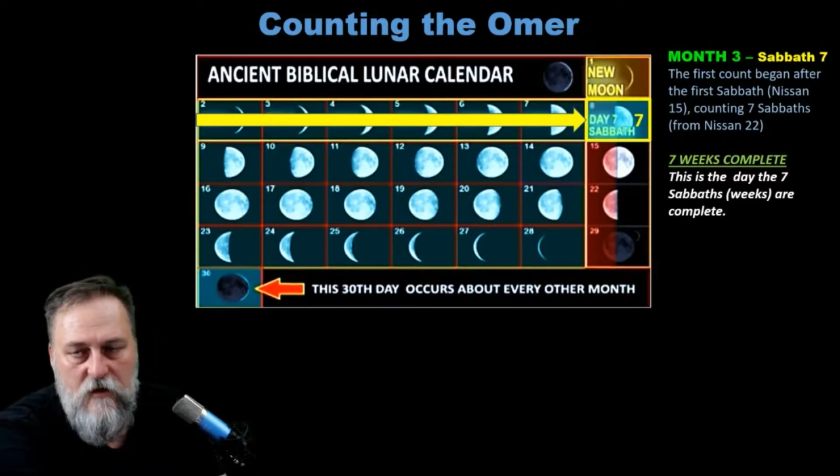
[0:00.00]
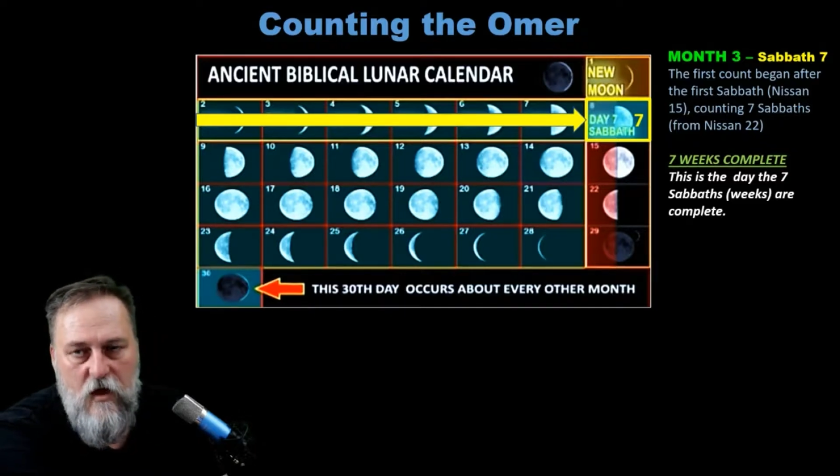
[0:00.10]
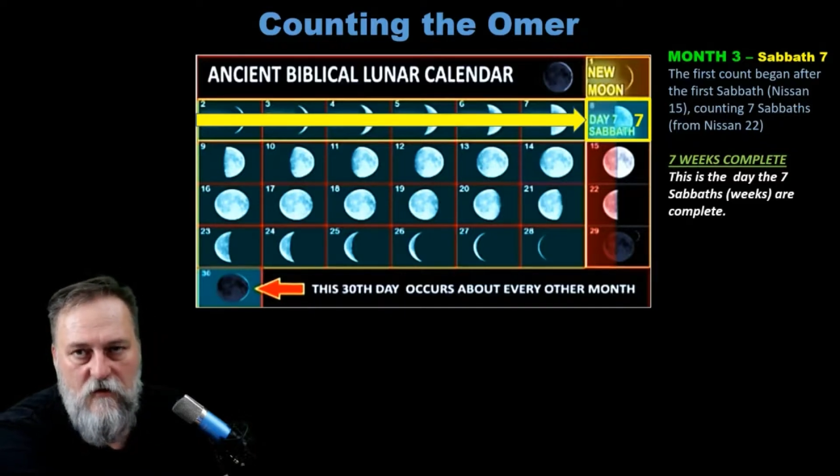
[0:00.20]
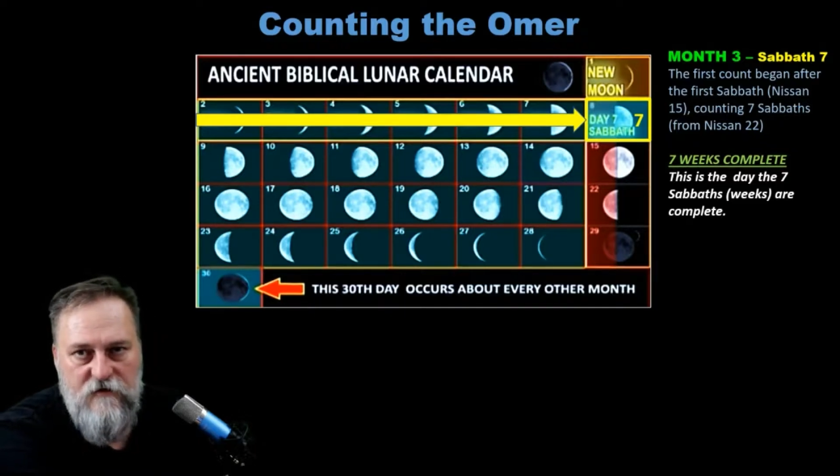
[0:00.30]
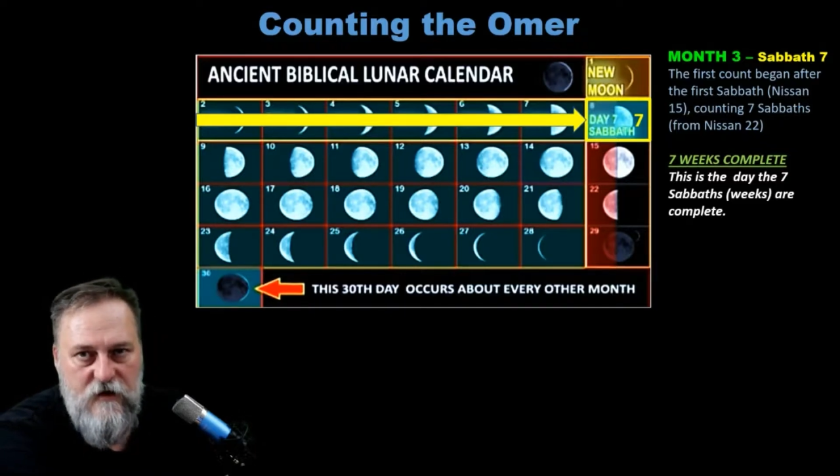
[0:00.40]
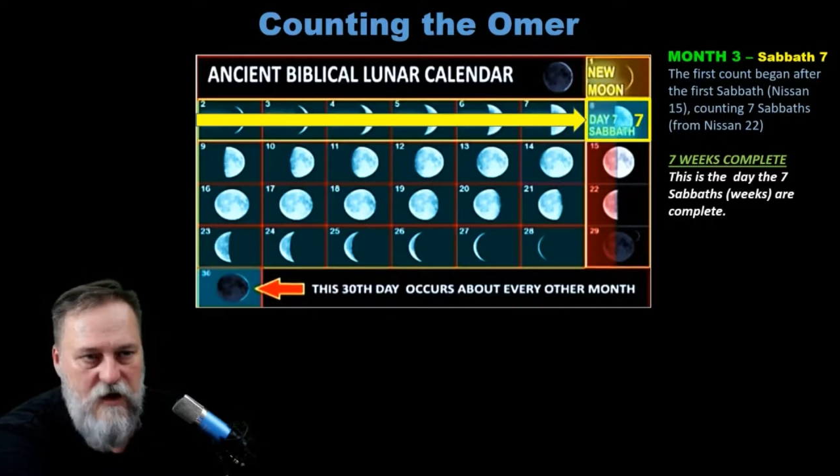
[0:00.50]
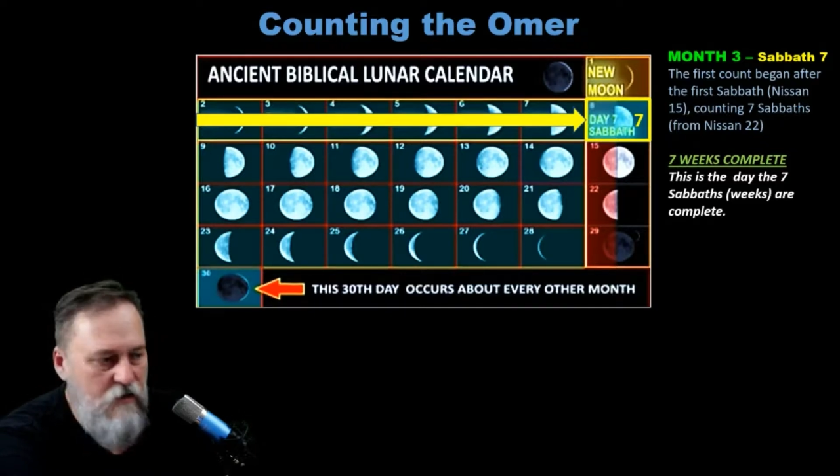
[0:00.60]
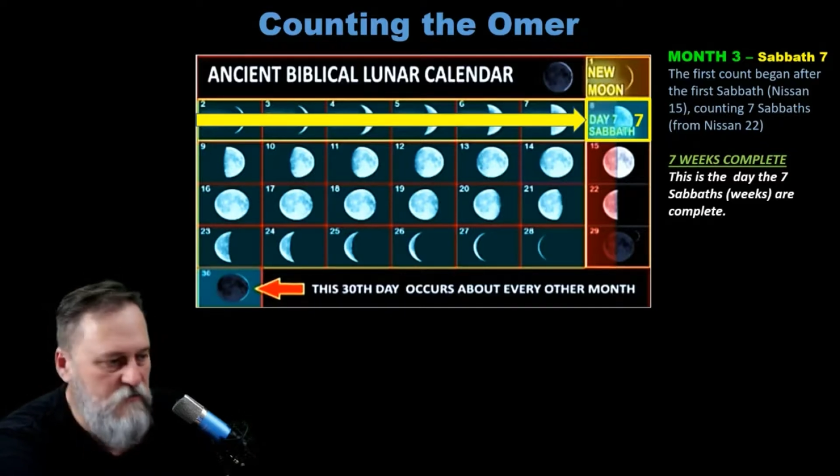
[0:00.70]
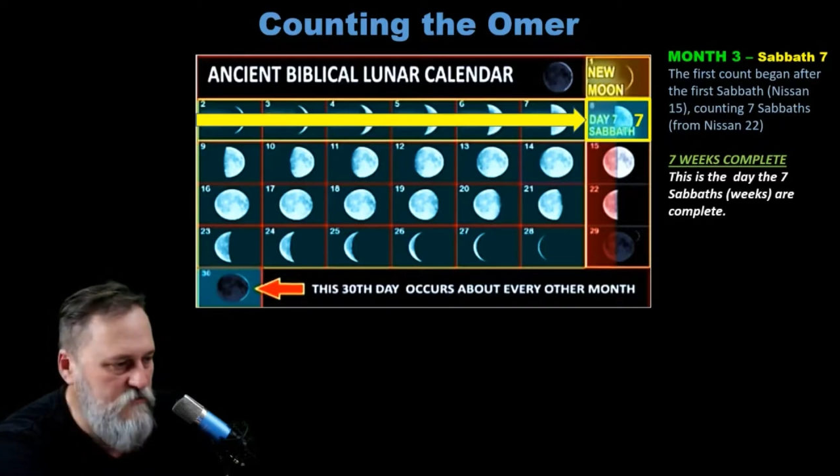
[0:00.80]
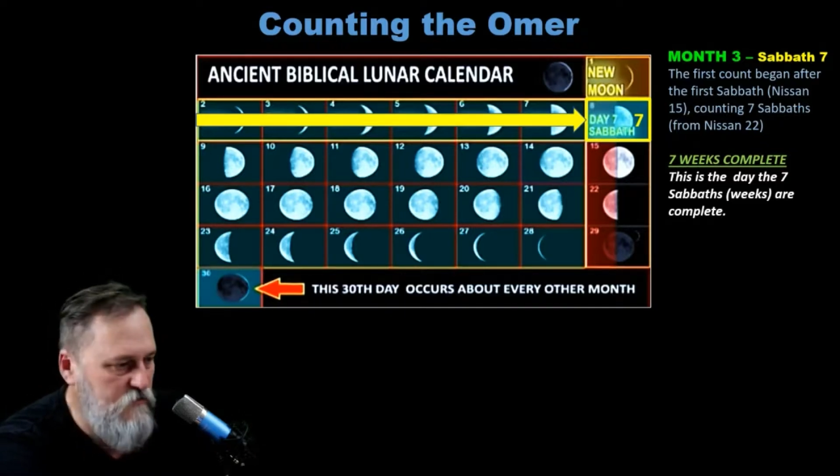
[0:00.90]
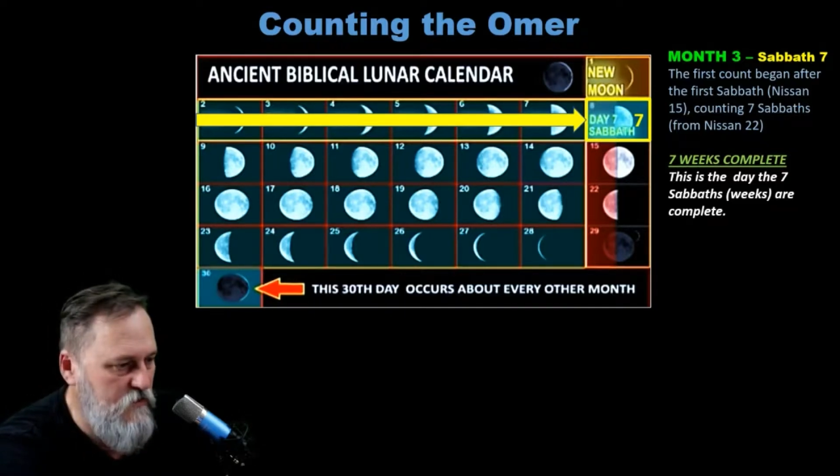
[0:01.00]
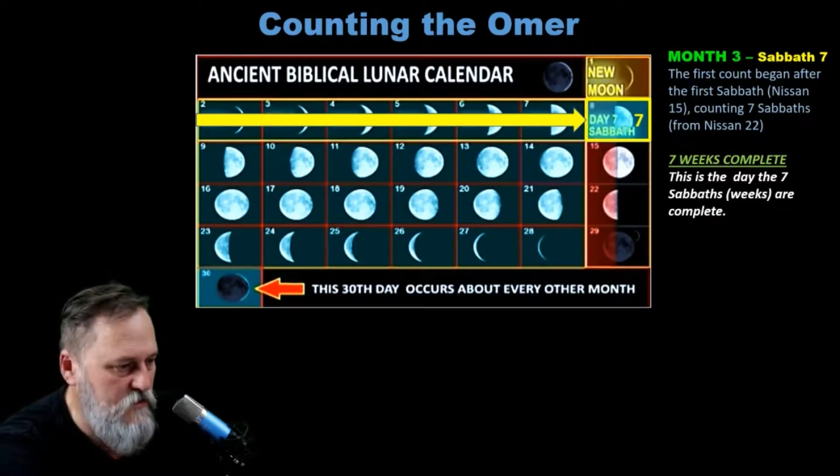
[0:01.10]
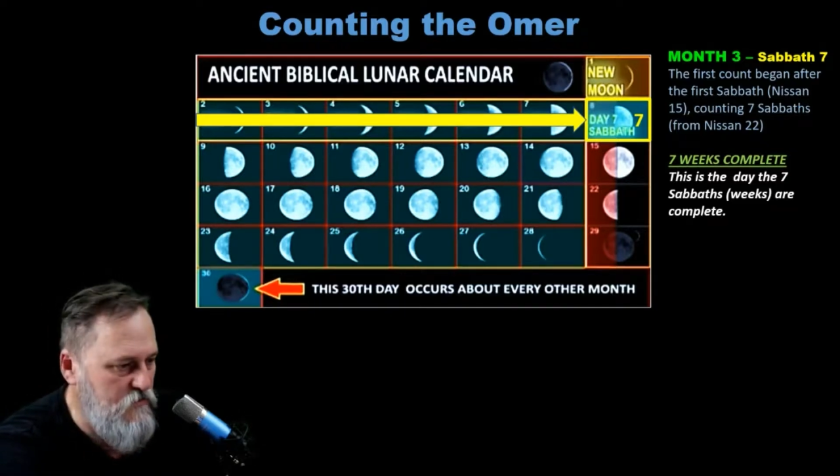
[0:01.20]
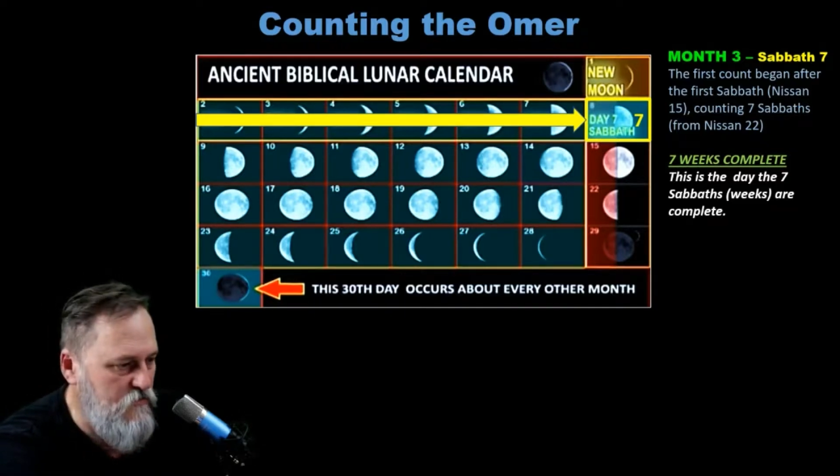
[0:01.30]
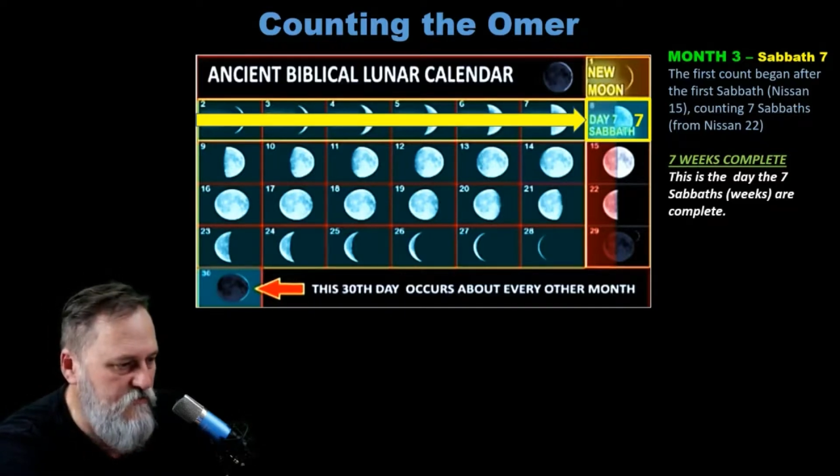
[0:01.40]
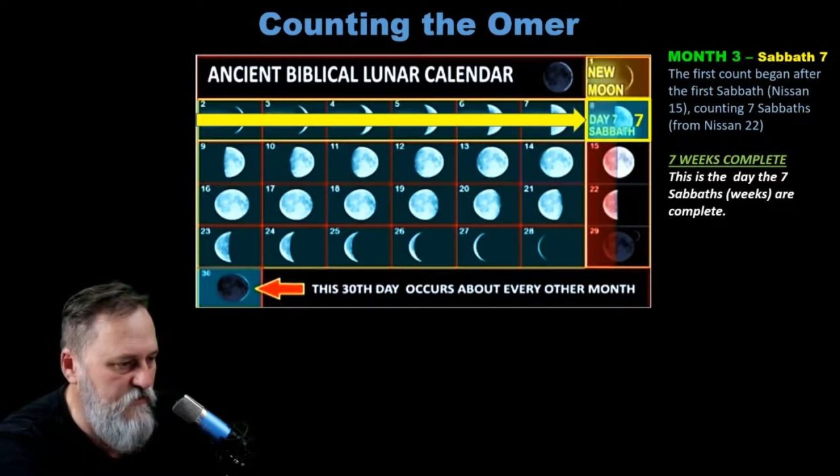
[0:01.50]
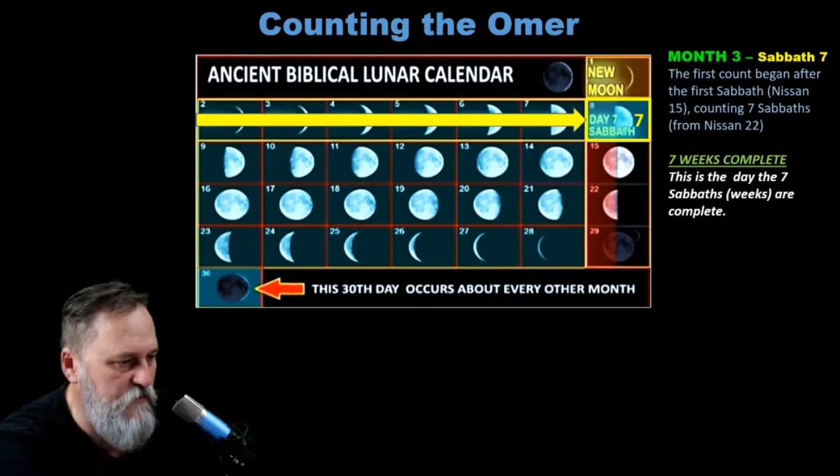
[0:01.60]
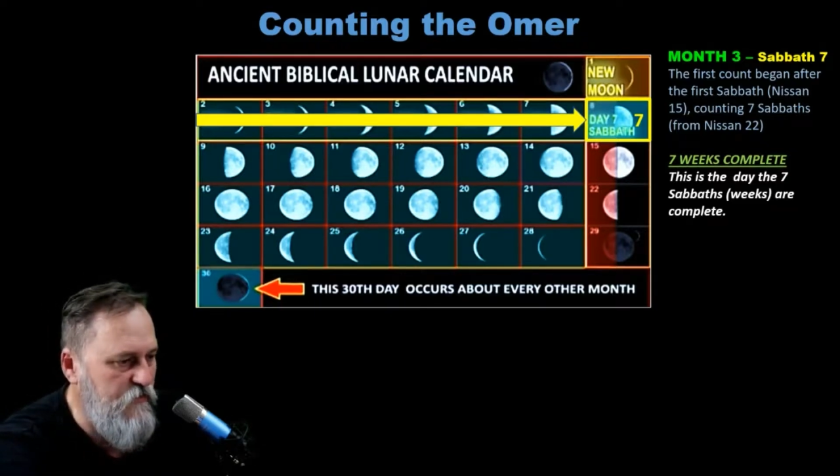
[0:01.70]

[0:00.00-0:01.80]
of the count, as confirmed.